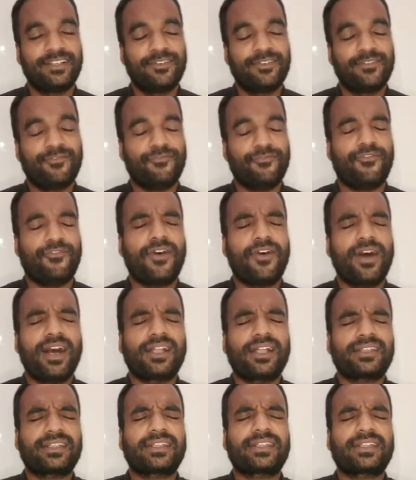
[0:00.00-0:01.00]

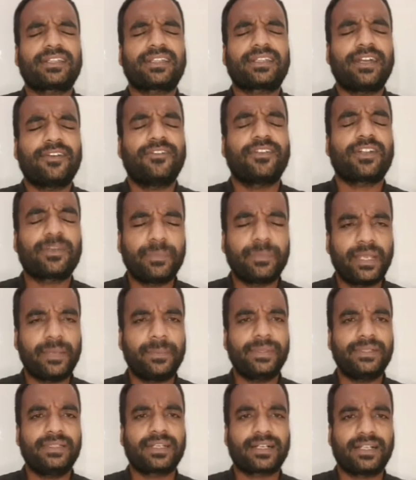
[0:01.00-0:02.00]
Whatever may
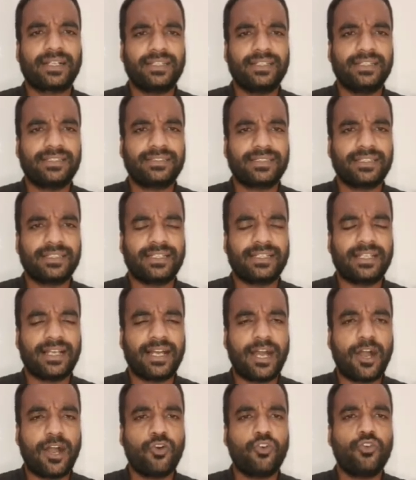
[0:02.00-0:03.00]
be the condition,
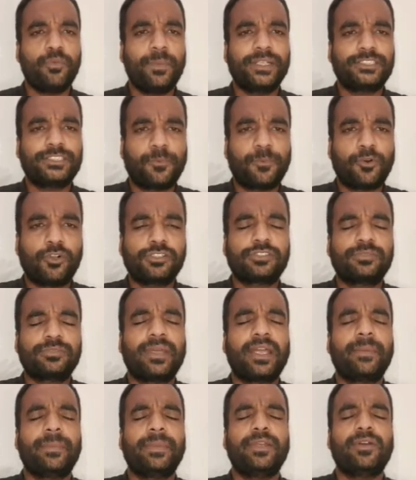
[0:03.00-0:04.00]
how much poles
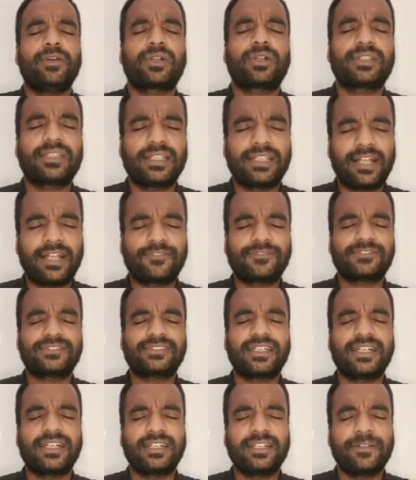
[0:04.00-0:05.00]
may be on the left
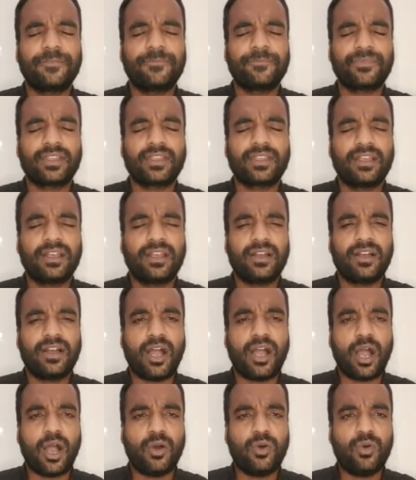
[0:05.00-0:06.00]
side,
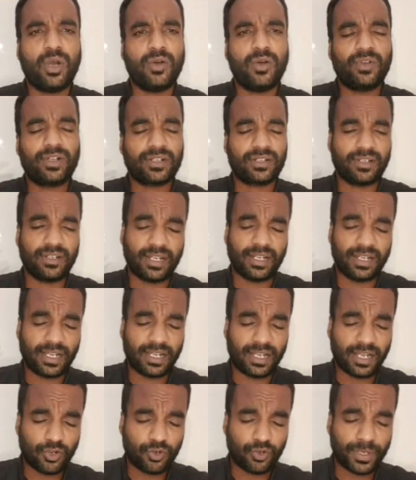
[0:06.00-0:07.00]
however,
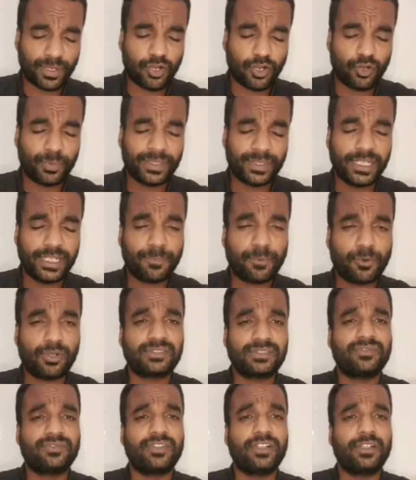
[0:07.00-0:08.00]
how many
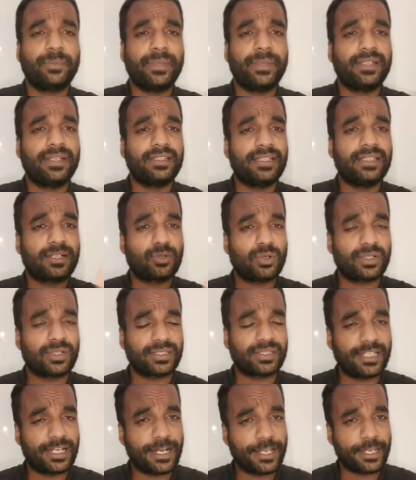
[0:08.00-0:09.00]
poles will be there
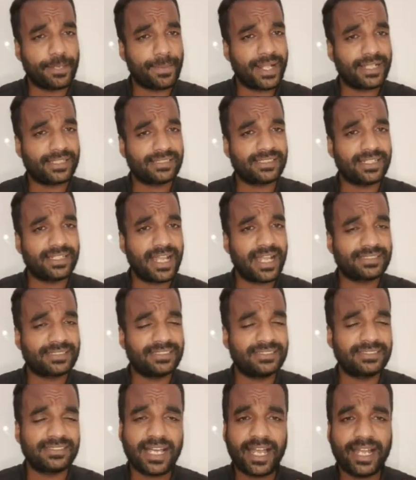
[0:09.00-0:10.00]
on the imaginary
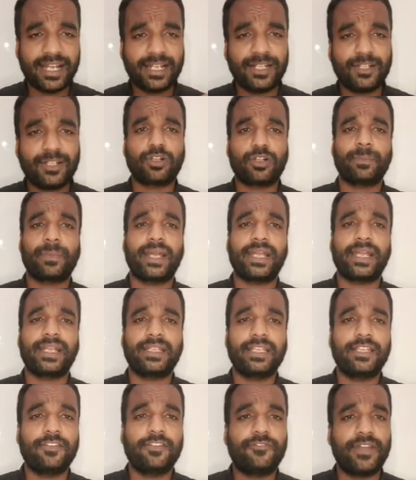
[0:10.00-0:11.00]
axis, I don't mind.
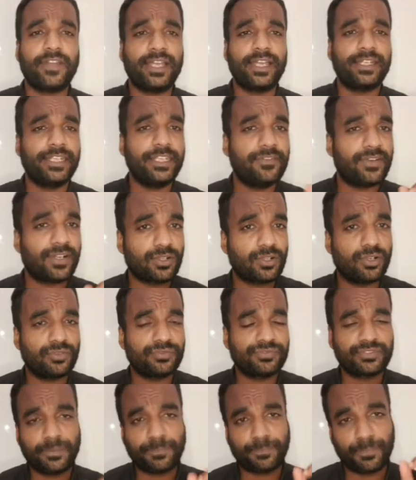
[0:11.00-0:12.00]
If any one
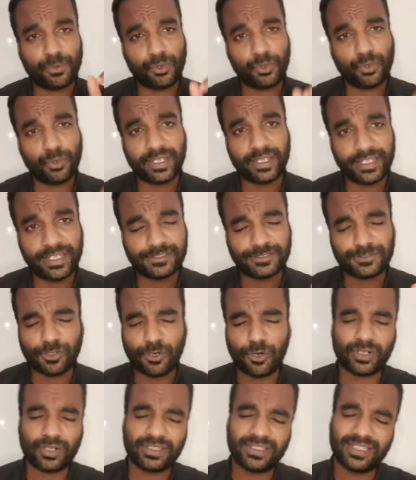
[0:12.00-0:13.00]
of the pole is
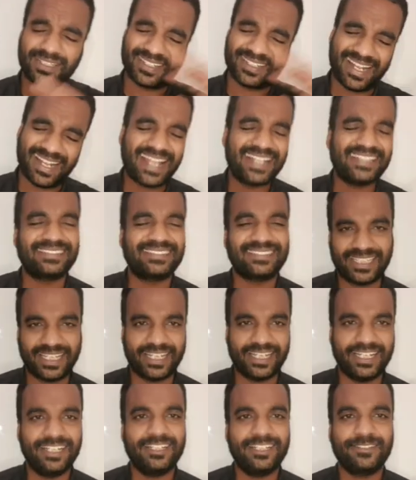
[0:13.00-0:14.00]
on the right
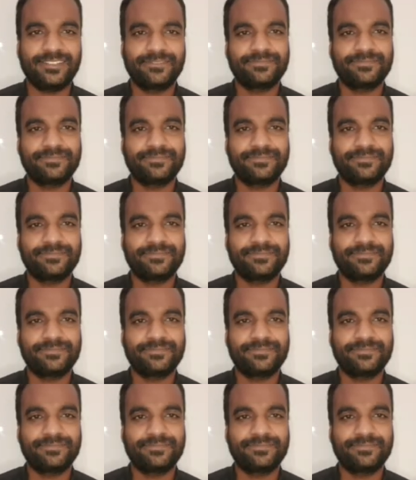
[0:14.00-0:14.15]
side,